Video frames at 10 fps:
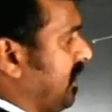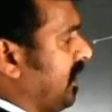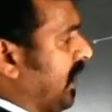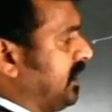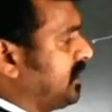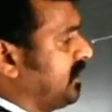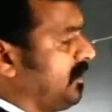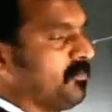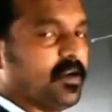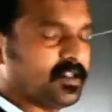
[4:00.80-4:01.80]
height
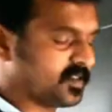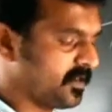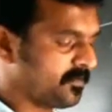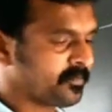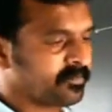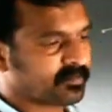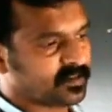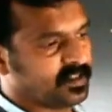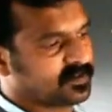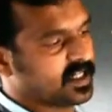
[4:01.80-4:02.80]
plus
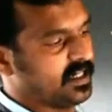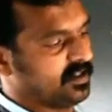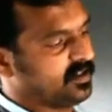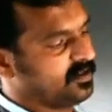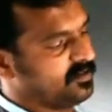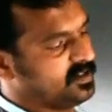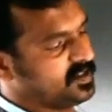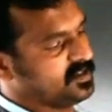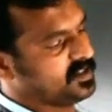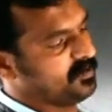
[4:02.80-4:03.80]
this side. This
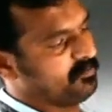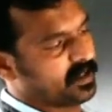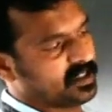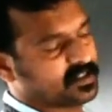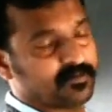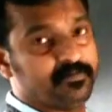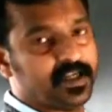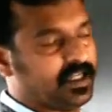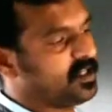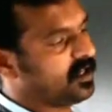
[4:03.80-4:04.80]
is the breadth
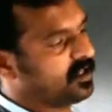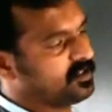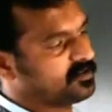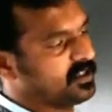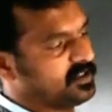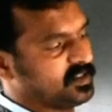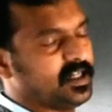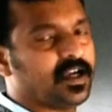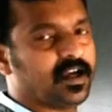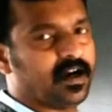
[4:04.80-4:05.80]
b and this one is
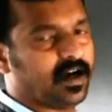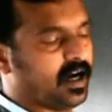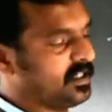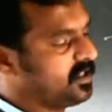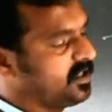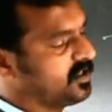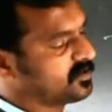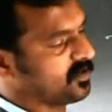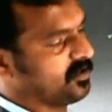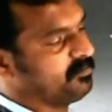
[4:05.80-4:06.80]
the height.
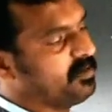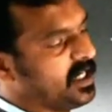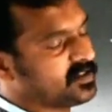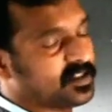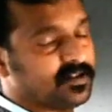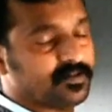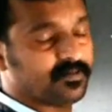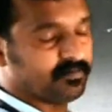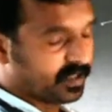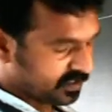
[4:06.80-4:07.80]
So base in
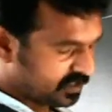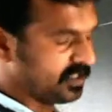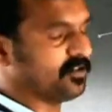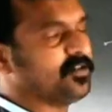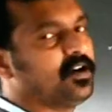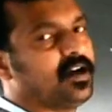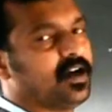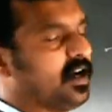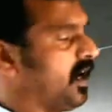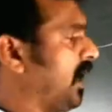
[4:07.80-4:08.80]
breadth into
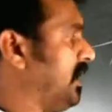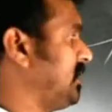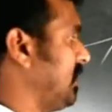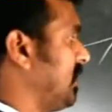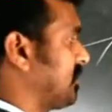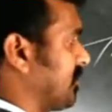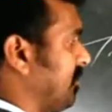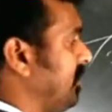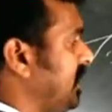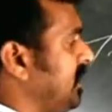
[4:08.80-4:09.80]
height.
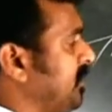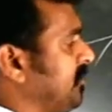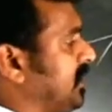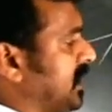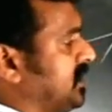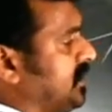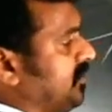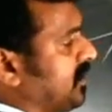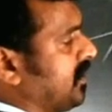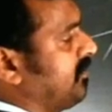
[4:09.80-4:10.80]
So b into h it
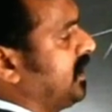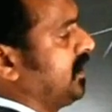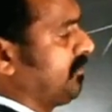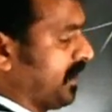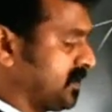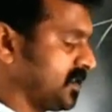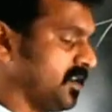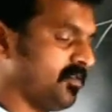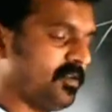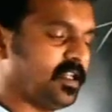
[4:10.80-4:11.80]
will come plus
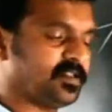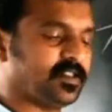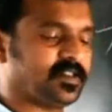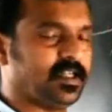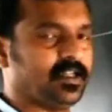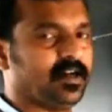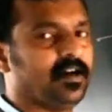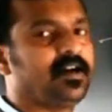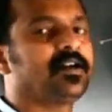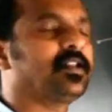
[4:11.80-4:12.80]
what is this area?
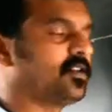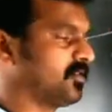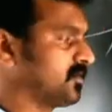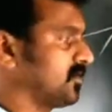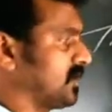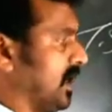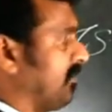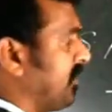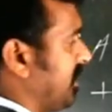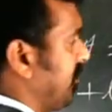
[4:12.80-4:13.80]
That also
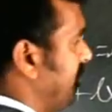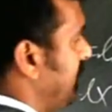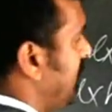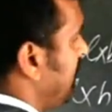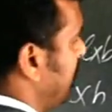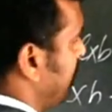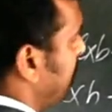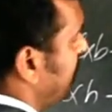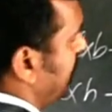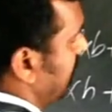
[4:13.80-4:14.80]
same b
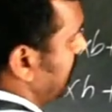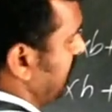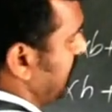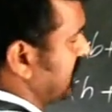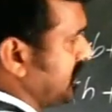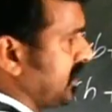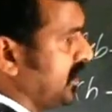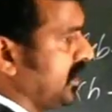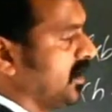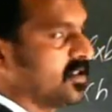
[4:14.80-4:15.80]
into h.
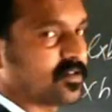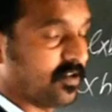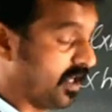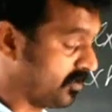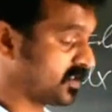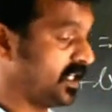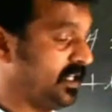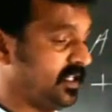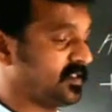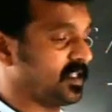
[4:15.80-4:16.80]
So downside
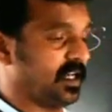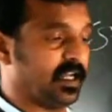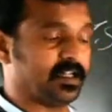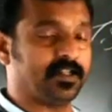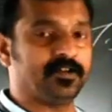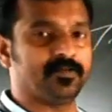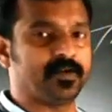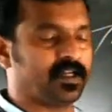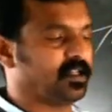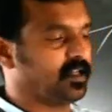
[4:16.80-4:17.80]
it is length into
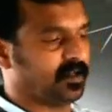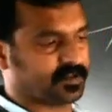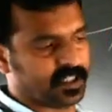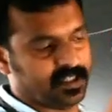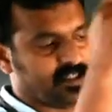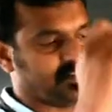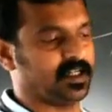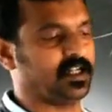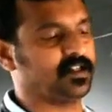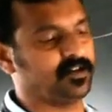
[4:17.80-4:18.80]
breadth, upside it is
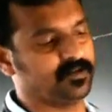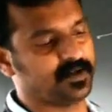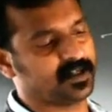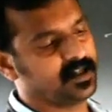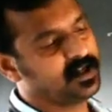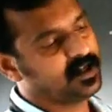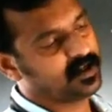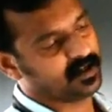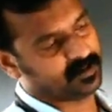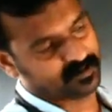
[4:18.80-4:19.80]
length into breadth.
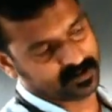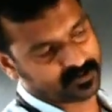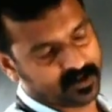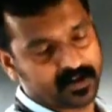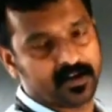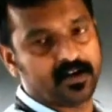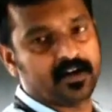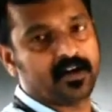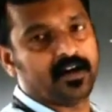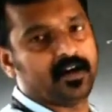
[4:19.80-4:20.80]
This one
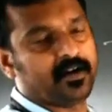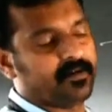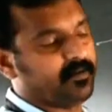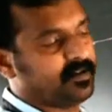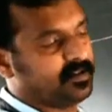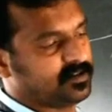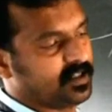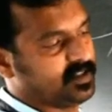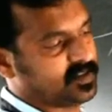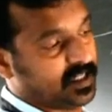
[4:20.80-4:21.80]

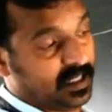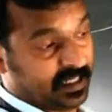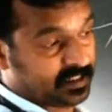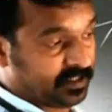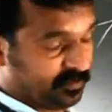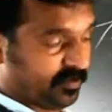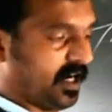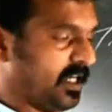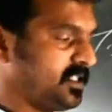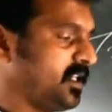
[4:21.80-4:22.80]
is length into
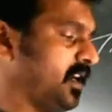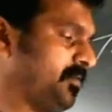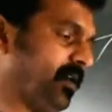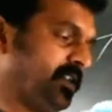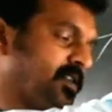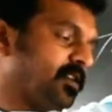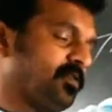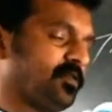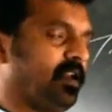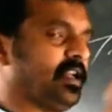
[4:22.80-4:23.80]
height and by side
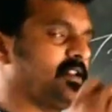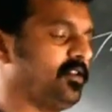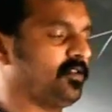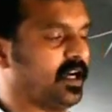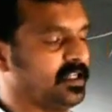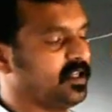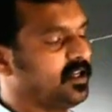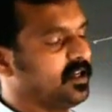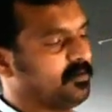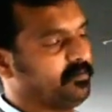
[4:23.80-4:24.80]
also length into height,
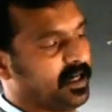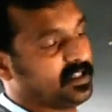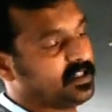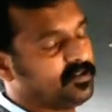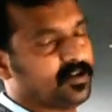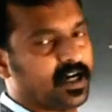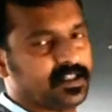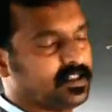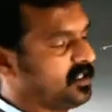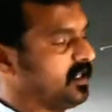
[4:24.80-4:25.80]
breadth into
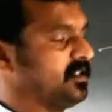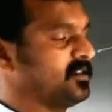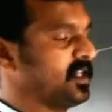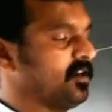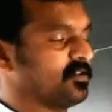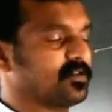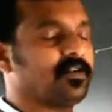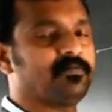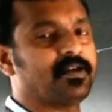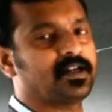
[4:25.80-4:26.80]
height and this side
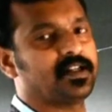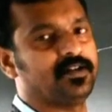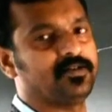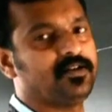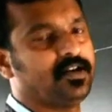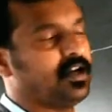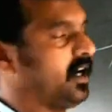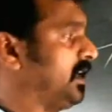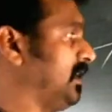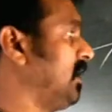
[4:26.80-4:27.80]
also breadth into
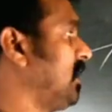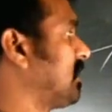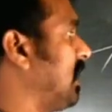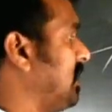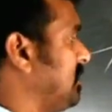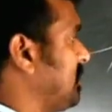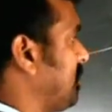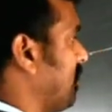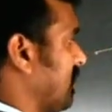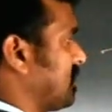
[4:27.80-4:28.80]
height. That is the
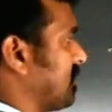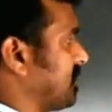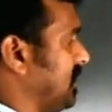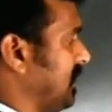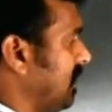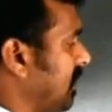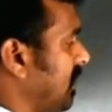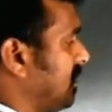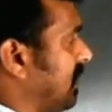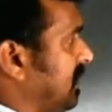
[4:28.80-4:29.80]
total surface area.
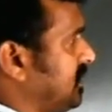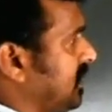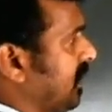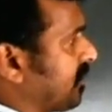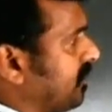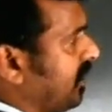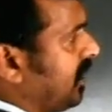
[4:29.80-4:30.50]
That is equal to